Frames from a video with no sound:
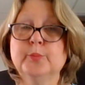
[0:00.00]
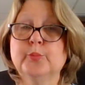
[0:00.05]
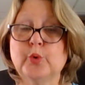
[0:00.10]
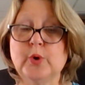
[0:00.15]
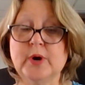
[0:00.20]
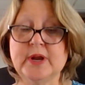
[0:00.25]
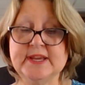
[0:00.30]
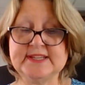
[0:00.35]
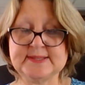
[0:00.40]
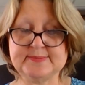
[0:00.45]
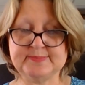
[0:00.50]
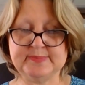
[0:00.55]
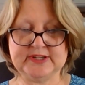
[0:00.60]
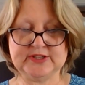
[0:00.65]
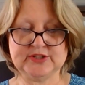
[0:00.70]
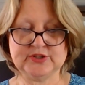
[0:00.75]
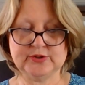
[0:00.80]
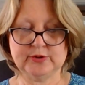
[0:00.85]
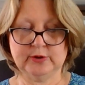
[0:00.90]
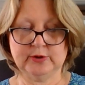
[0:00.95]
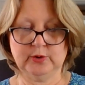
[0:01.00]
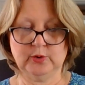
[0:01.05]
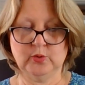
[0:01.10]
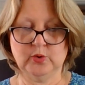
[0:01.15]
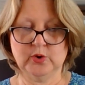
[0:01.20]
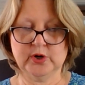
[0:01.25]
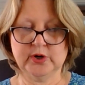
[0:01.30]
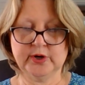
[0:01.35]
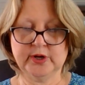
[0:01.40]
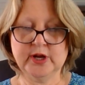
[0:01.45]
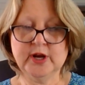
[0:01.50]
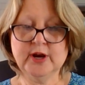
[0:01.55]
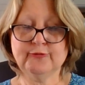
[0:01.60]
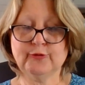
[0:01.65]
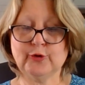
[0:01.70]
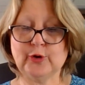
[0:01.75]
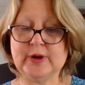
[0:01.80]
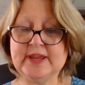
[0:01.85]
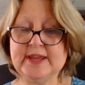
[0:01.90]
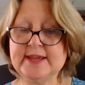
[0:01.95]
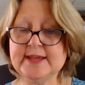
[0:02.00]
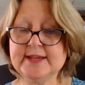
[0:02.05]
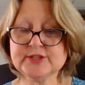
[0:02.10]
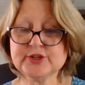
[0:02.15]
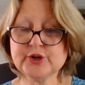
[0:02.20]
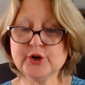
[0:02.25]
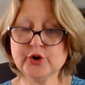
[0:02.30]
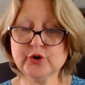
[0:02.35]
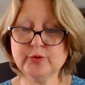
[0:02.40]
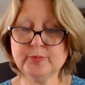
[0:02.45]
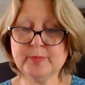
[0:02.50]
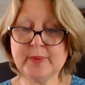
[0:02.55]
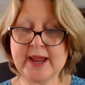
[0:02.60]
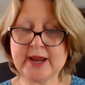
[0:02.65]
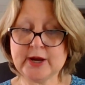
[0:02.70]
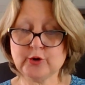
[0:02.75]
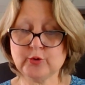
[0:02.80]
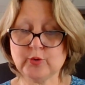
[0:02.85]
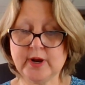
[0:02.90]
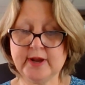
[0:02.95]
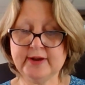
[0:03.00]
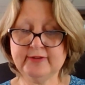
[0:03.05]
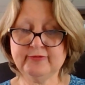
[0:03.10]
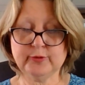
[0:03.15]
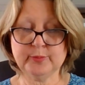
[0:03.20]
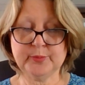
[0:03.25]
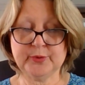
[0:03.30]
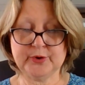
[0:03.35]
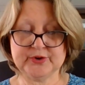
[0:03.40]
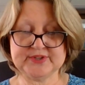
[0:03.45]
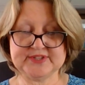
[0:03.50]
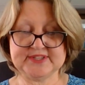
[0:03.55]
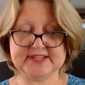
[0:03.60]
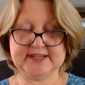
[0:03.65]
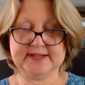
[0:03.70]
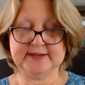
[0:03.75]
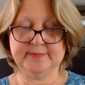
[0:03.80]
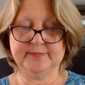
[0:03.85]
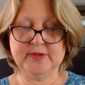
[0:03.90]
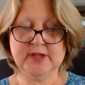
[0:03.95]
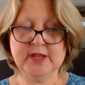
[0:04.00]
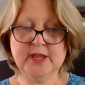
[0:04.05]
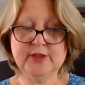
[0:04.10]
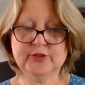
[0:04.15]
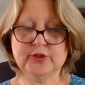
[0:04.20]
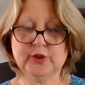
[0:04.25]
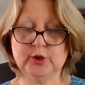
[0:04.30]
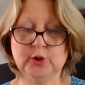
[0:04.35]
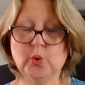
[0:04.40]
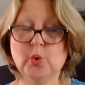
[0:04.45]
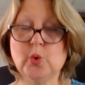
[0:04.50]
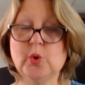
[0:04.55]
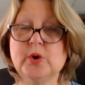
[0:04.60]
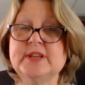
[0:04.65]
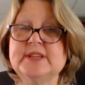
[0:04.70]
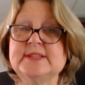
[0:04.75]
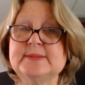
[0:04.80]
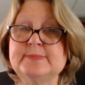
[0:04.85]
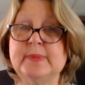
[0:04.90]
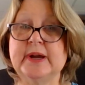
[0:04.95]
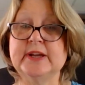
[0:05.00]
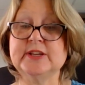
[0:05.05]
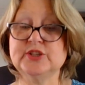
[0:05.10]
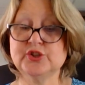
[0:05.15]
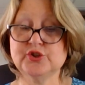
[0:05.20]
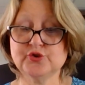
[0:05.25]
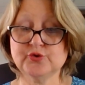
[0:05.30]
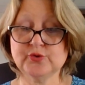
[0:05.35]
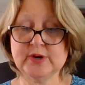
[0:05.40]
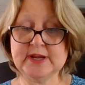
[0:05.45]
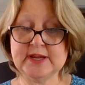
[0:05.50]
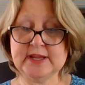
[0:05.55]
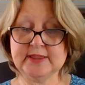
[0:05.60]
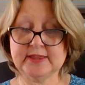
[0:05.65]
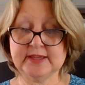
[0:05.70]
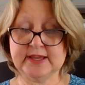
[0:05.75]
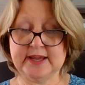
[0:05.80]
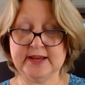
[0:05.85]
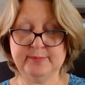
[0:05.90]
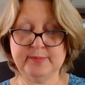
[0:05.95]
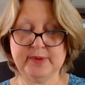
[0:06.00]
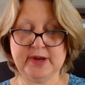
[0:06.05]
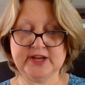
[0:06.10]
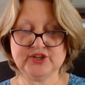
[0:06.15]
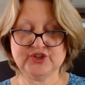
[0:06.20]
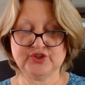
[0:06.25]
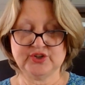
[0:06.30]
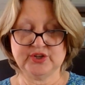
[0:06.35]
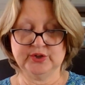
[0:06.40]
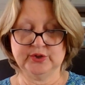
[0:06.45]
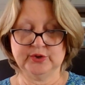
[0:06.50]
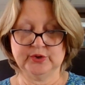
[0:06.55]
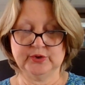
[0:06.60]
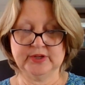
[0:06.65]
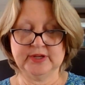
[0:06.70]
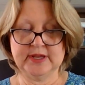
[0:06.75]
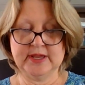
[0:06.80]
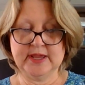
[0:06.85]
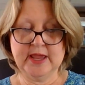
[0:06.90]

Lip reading: Praise be to the Lord, for he has heard my cry for mercy. The Lord is my strength and my shield.